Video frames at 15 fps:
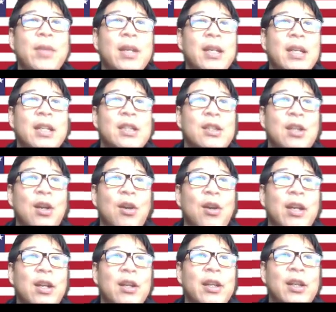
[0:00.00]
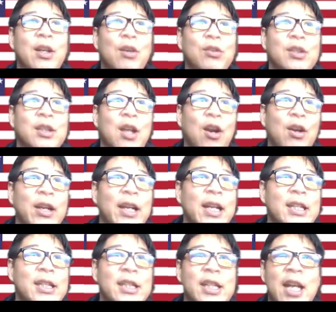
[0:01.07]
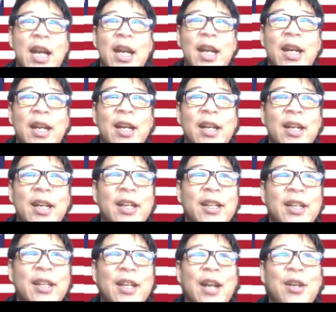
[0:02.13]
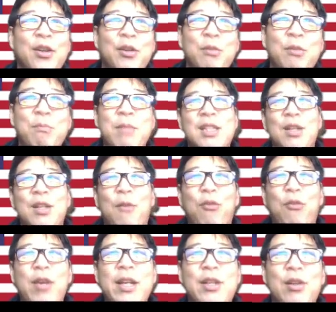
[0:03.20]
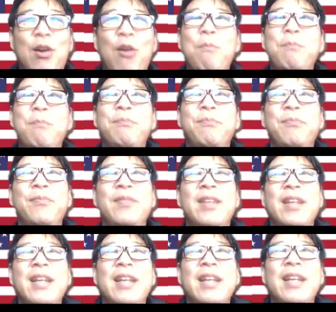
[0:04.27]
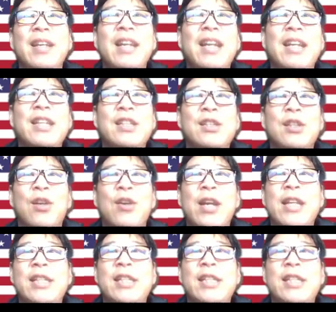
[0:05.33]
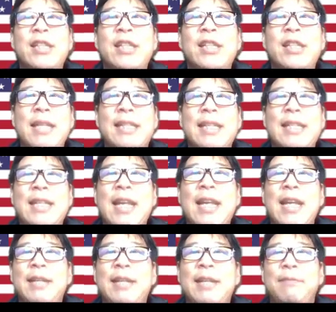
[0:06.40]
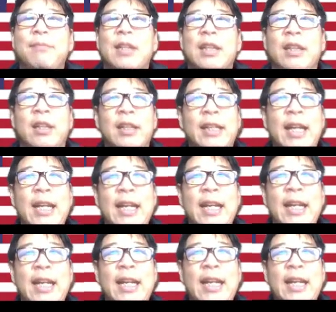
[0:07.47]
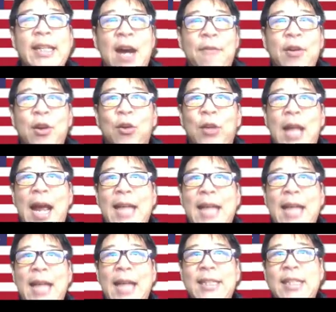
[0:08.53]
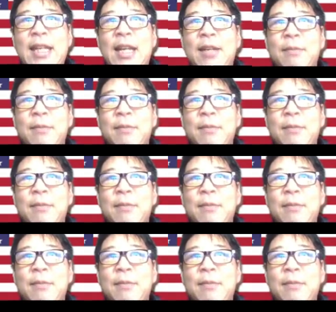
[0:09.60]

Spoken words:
So here you go. Sorry, SJ. I know you missed a free throw. So SJ misses it. Look at Ethan Abando last season.